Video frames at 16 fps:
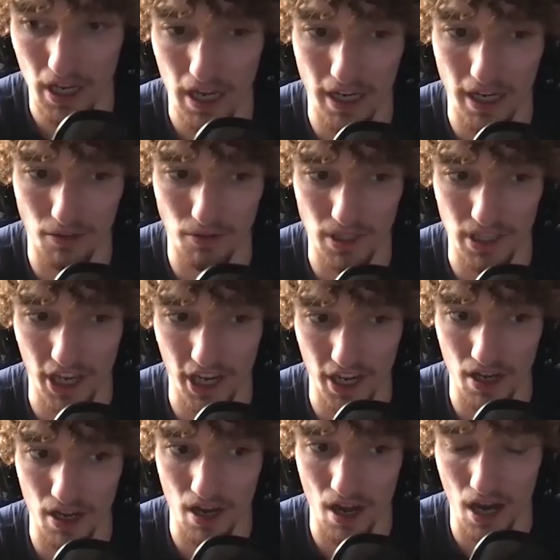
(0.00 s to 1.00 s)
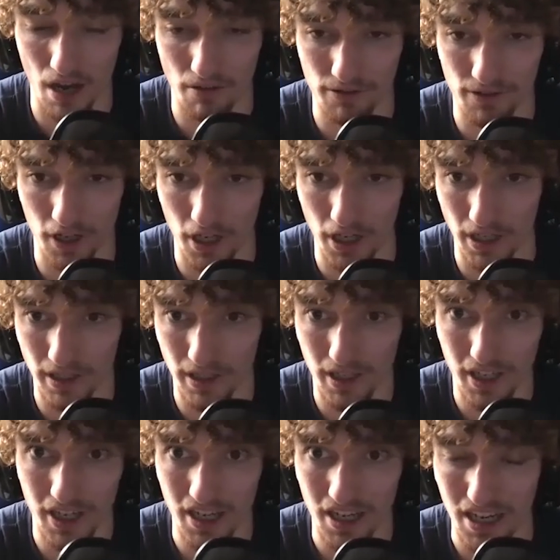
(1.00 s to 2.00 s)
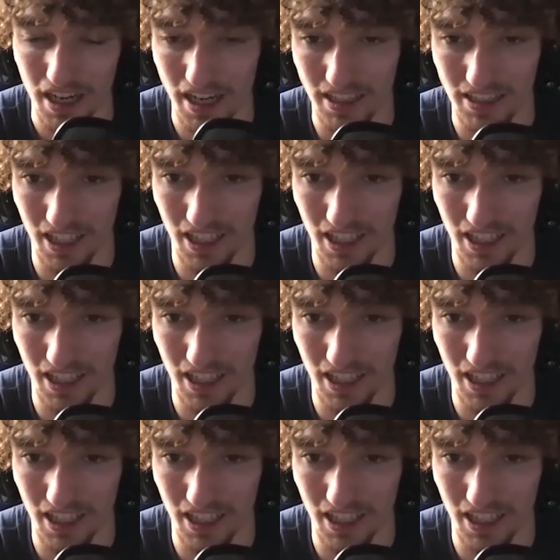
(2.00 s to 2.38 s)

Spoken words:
and it was like not fun. And